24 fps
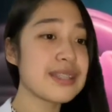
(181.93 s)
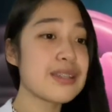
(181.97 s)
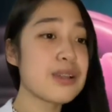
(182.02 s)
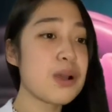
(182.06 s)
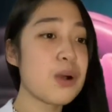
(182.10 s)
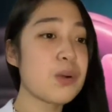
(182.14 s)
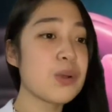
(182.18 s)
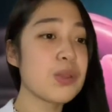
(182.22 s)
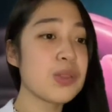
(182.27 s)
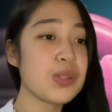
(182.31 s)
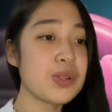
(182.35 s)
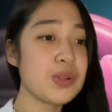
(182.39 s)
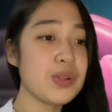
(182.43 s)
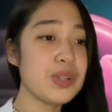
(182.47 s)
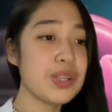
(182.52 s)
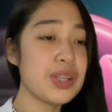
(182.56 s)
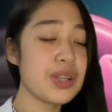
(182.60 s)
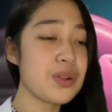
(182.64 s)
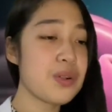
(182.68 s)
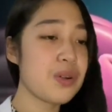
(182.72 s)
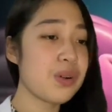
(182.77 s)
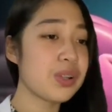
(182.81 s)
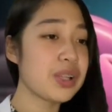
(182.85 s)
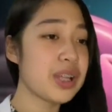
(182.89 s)
go through the
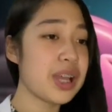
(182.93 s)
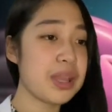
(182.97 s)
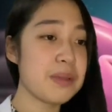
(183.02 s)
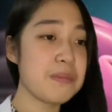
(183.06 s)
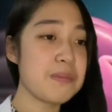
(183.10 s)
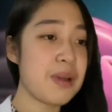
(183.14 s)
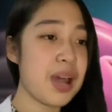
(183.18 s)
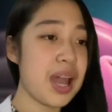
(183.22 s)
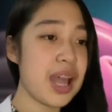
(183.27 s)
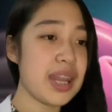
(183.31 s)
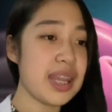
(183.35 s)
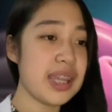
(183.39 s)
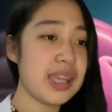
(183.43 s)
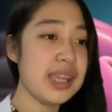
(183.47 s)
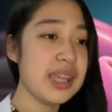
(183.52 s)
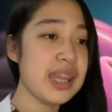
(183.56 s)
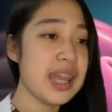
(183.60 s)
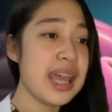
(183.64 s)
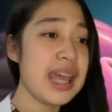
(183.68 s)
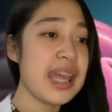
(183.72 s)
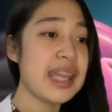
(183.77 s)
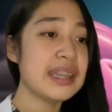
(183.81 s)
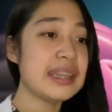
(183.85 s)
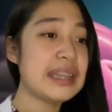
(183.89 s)
Golgi body,
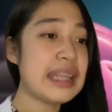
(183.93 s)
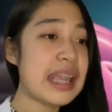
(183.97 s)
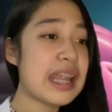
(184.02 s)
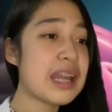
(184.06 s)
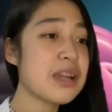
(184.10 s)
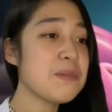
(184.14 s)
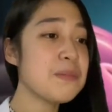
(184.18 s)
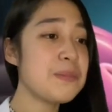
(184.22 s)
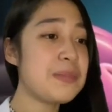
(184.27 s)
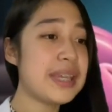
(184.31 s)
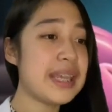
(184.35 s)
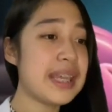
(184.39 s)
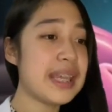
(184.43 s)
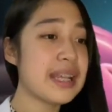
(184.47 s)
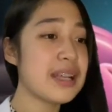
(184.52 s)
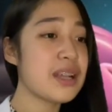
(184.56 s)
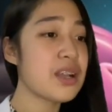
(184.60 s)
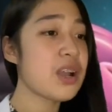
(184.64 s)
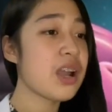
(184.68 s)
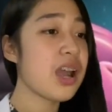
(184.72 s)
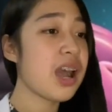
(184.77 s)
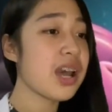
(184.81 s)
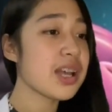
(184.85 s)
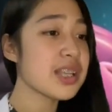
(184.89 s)
they are being
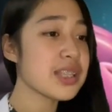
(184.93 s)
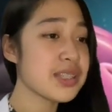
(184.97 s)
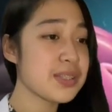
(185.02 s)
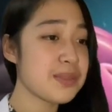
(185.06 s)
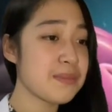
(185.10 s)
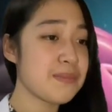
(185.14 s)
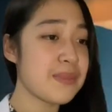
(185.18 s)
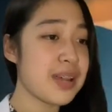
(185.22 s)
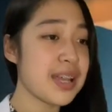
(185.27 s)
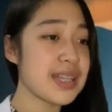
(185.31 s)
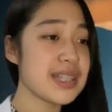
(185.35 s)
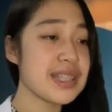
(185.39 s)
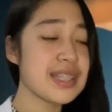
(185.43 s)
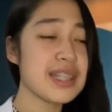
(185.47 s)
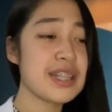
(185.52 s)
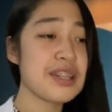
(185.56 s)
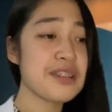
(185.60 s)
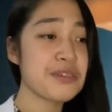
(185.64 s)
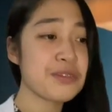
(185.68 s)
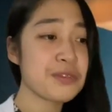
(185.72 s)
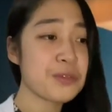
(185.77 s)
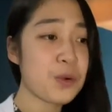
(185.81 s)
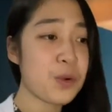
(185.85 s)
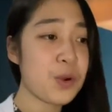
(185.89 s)
customized in a
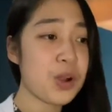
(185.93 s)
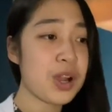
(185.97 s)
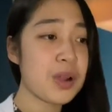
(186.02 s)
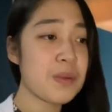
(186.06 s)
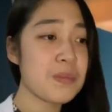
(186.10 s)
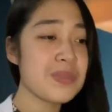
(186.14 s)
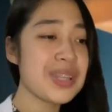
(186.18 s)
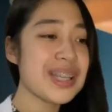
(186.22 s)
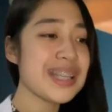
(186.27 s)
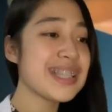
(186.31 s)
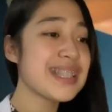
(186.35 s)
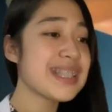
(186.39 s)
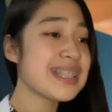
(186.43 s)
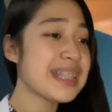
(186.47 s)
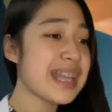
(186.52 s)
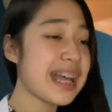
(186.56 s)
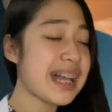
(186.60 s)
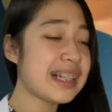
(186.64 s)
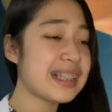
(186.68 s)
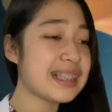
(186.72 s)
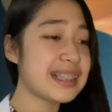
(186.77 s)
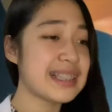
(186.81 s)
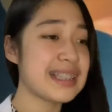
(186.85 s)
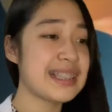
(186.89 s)
form that
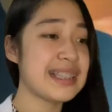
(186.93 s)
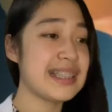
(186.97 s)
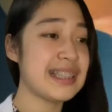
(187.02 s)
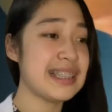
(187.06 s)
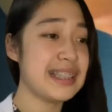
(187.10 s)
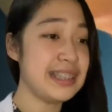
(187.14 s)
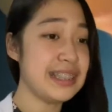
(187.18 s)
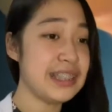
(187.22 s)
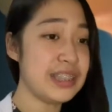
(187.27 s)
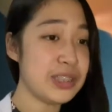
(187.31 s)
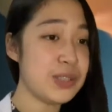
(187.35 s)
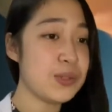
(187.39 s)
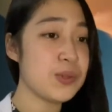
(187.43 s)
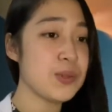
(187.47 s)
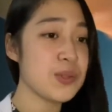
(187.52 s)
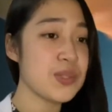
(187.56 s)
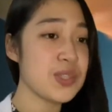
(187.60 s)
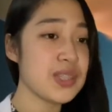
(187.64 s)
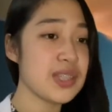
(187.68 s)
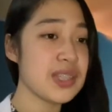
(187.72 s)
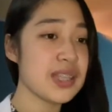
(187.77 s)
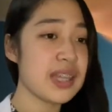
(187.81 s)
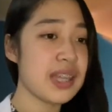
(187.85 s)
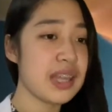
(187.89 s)
cells can use.